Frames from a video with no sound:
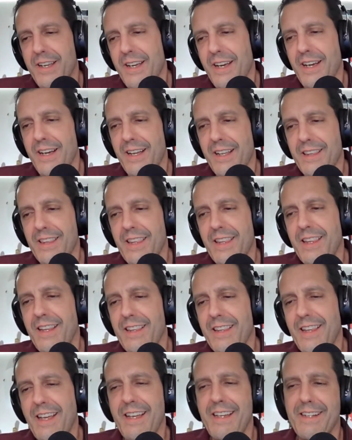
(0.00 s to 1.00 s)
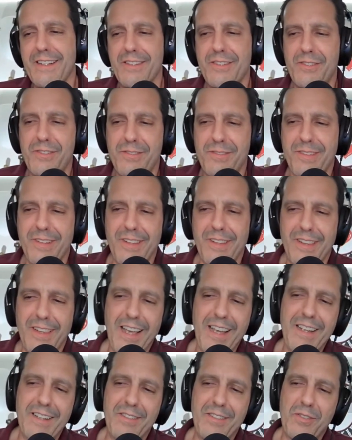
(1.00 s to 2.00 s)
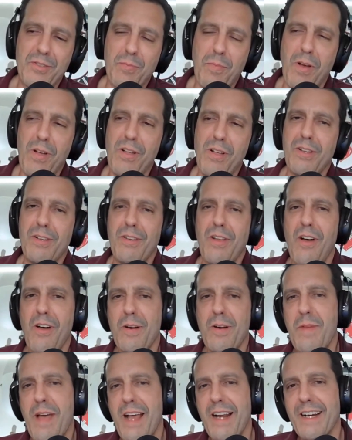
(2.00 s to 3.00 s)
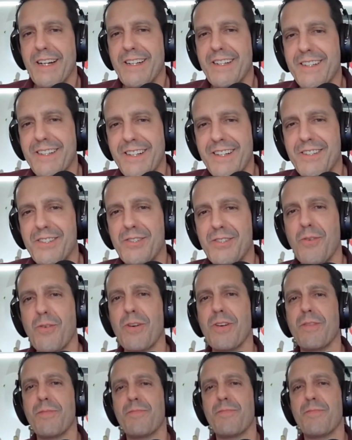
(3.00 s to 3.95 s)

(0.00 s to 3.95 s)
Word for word: Oh yeah. Uh, light, light, small, automatic, short,